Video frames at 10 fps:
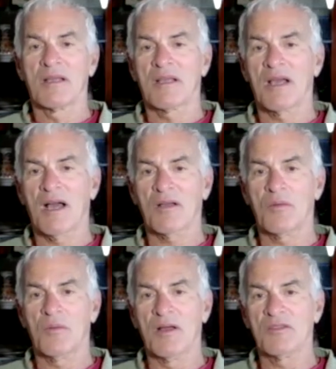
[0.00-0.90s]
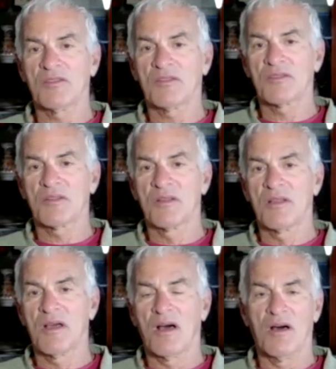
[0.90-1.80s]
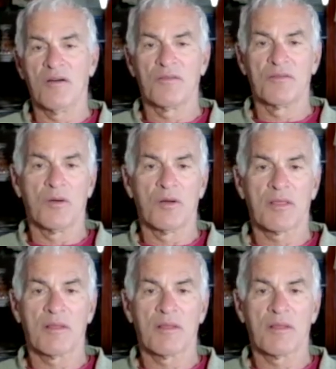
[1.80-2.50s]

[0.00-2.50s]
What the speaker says: conquest of North